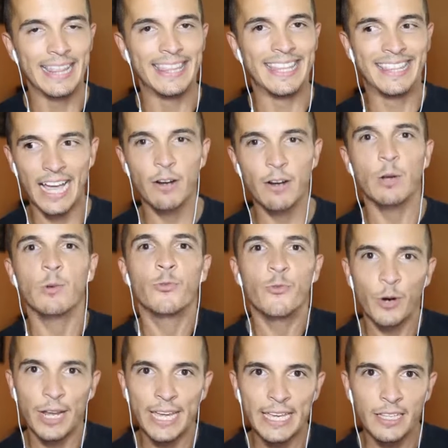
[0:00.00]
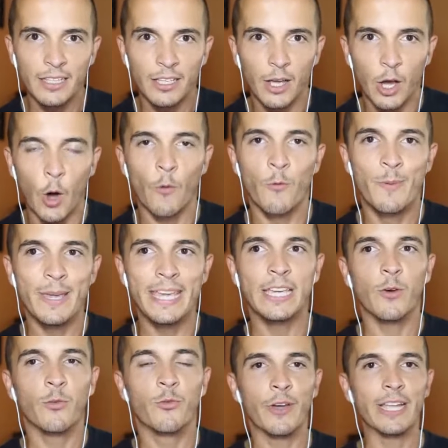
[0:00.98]
that they are afraid of
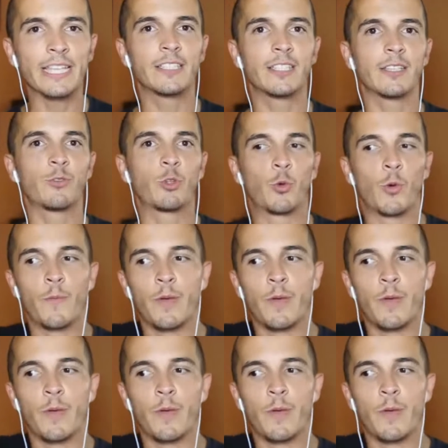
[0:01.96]
being offensive to